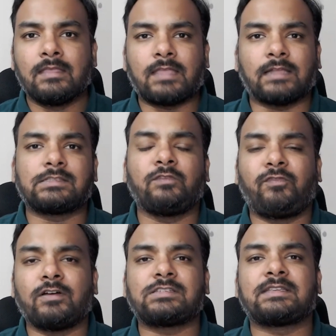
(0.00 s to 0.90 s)
That's the
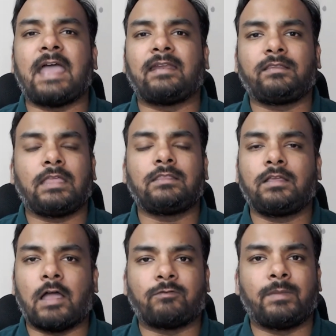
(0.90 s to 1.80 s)
first guarantee the
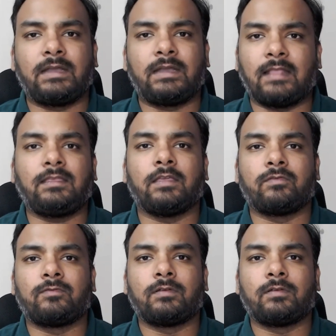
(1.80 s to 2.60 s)
government can give.